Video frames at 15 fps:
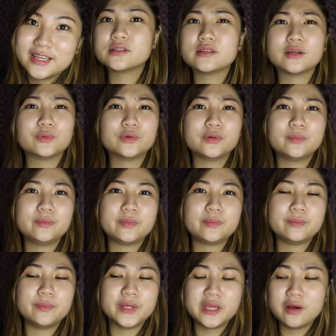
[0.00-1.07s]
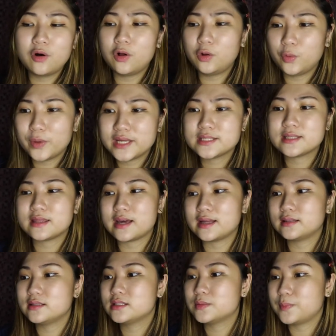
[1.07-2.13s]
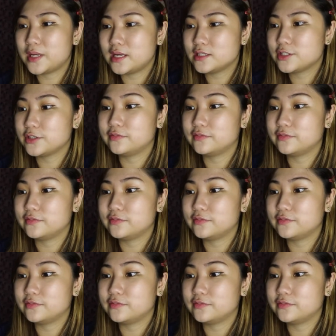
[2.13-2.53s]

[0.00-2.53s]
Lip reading: There would be always that space